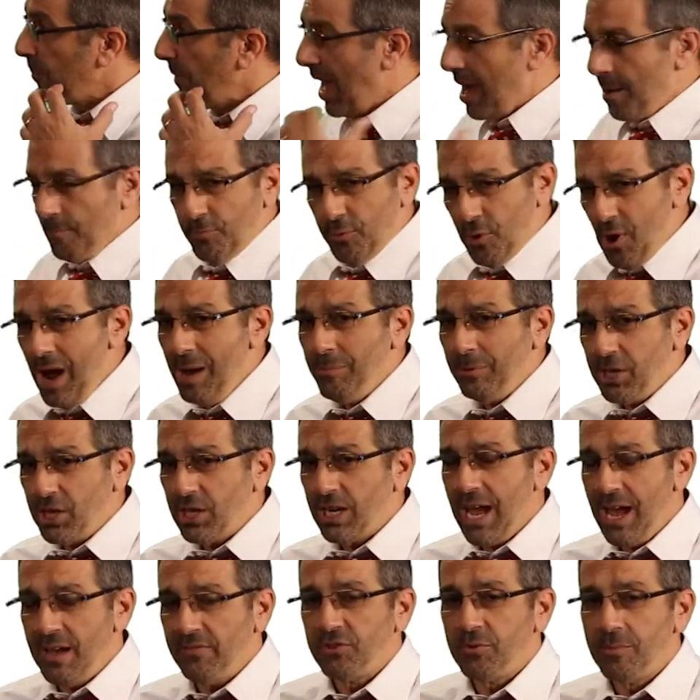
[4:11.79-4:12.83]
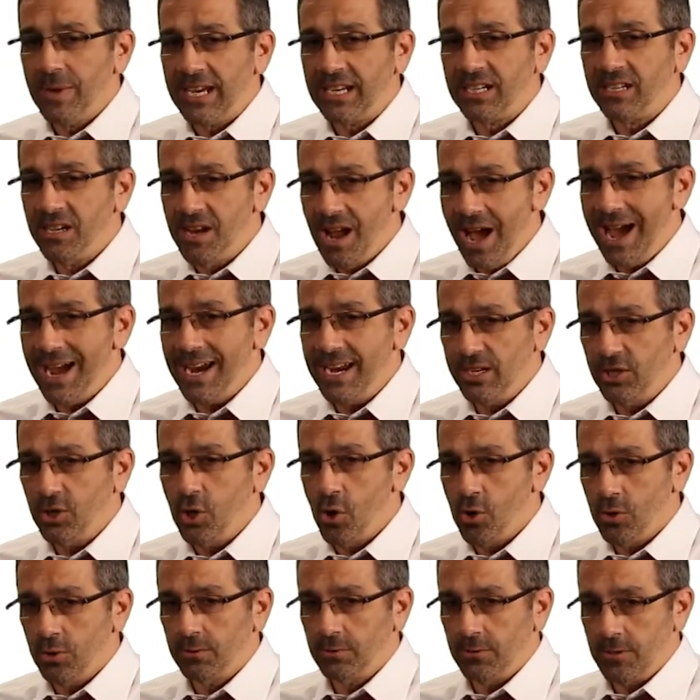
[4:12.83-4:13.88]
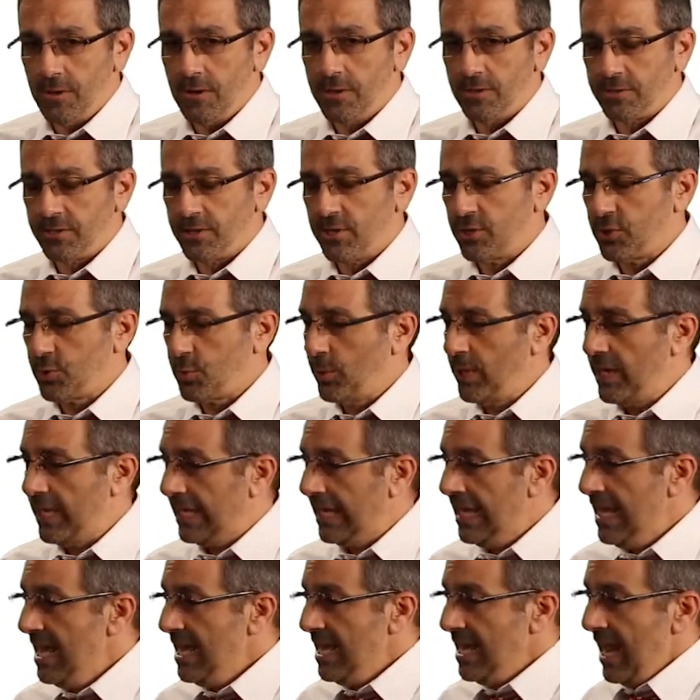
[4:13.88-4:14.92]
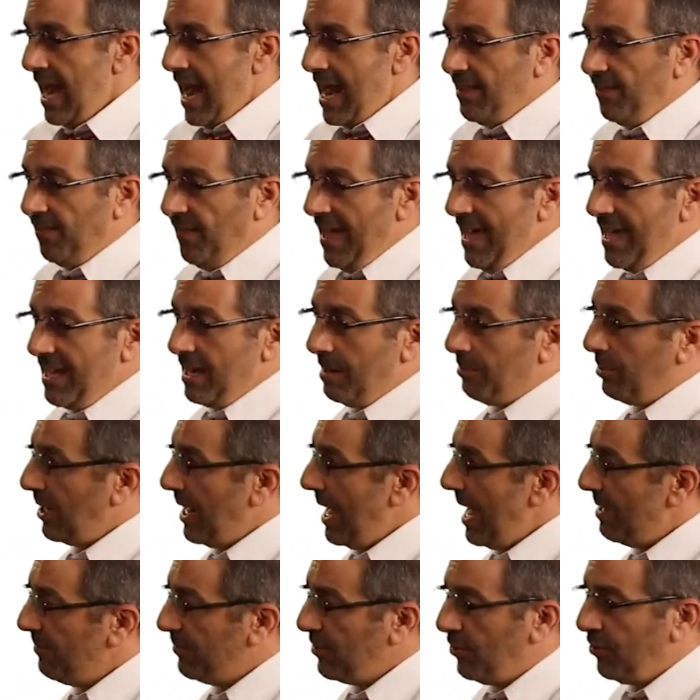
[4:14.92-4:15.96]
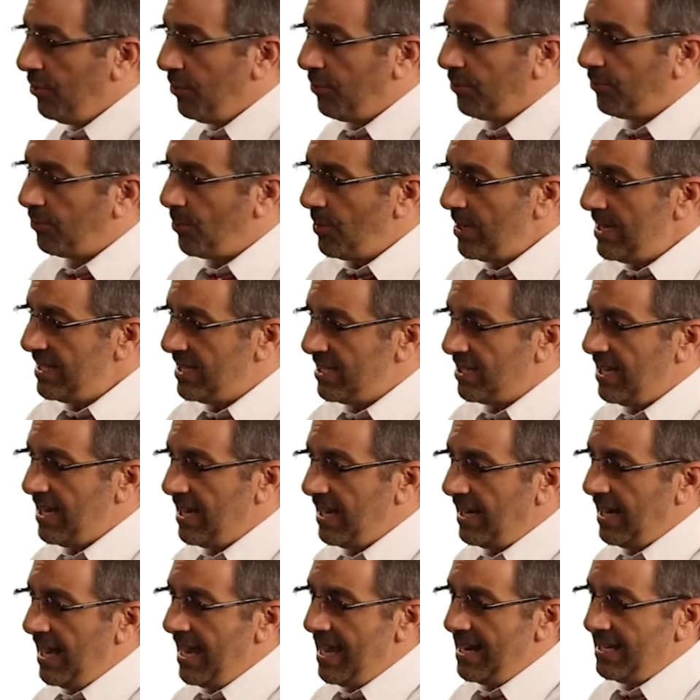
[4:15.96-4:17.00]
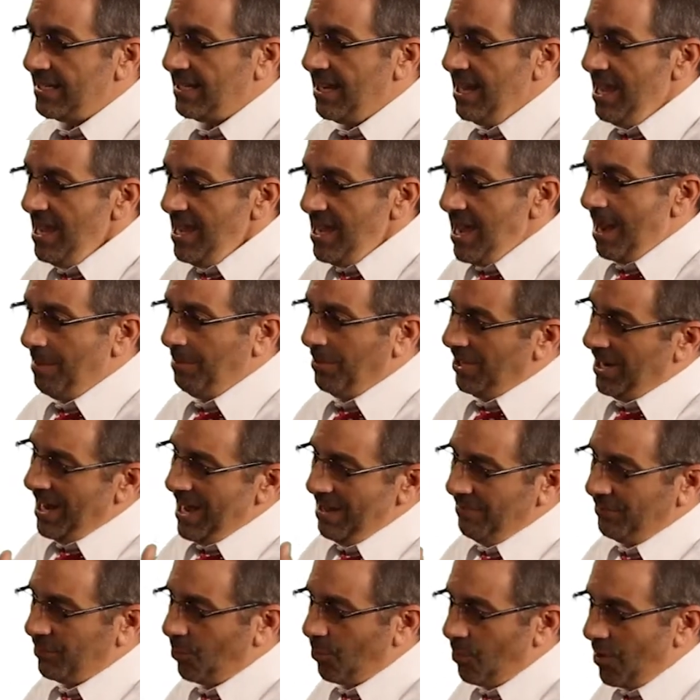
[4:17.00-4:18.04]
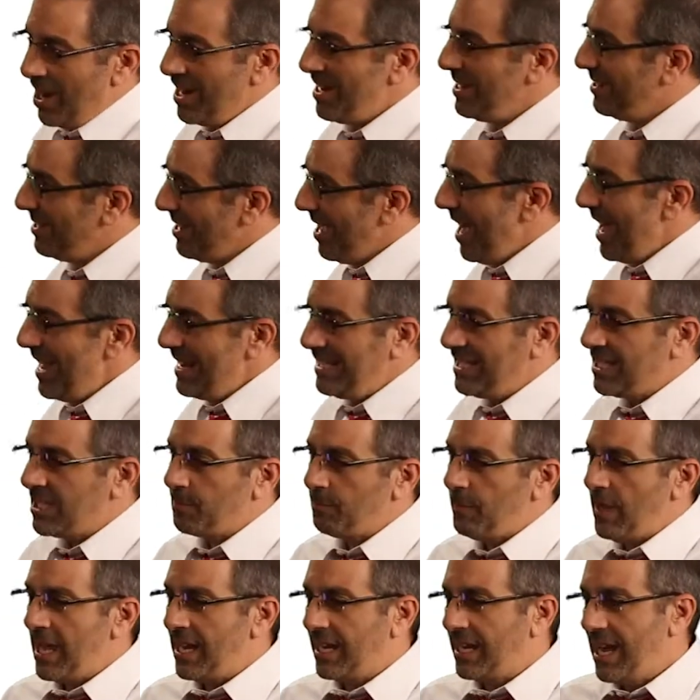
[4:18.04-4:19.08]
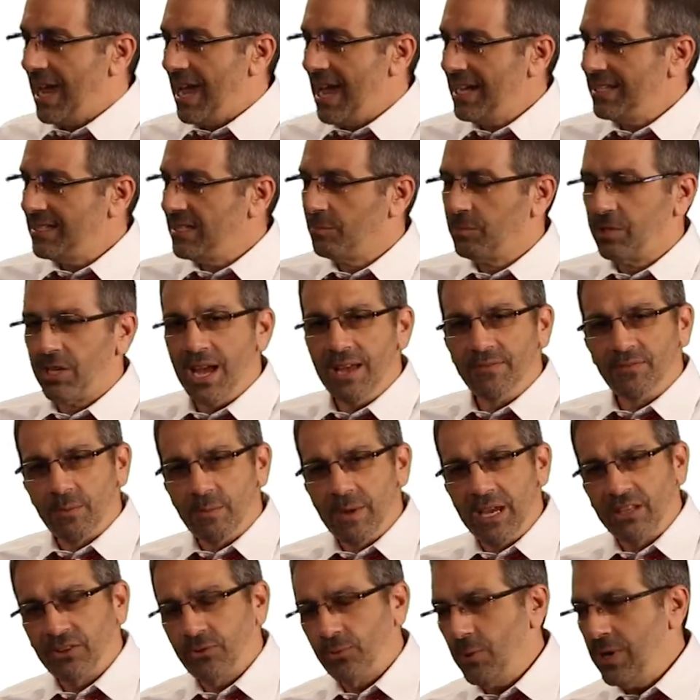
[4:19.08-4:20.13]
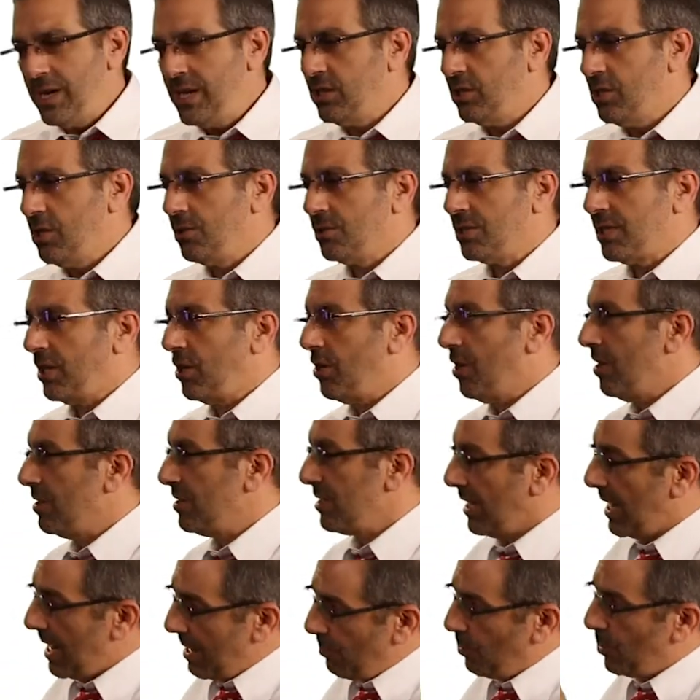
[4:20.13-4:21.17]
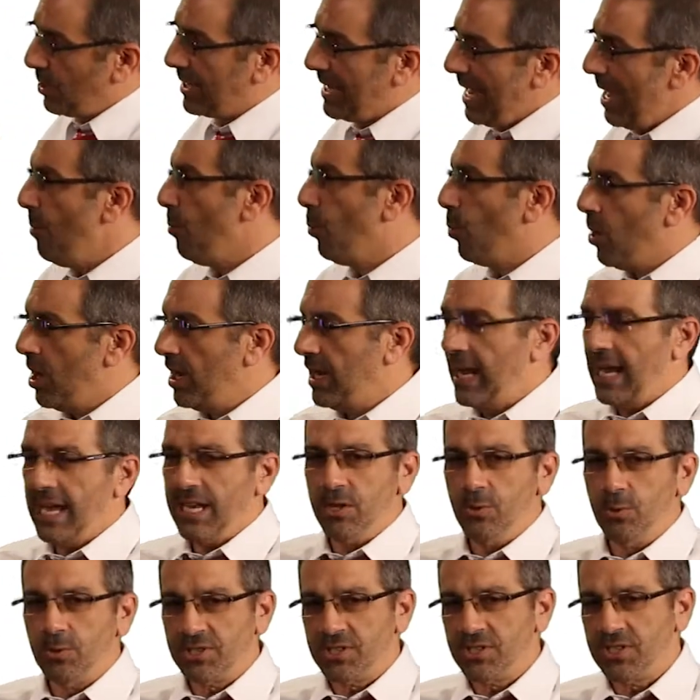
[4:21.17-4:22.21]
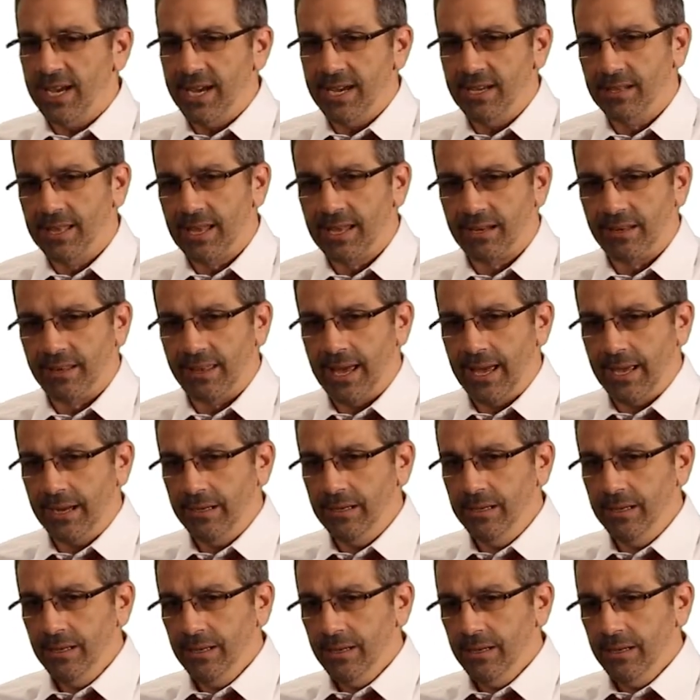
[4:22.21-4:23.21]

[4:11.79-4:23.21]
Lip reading: I'm probably going to have to make 9 cold calls this week. And then I'm going to have to do 3 CNAs. I'm going to have to write 9 spec ads. I'm going to have to make 3 closing calls, and I will get 1 annual sale out of that.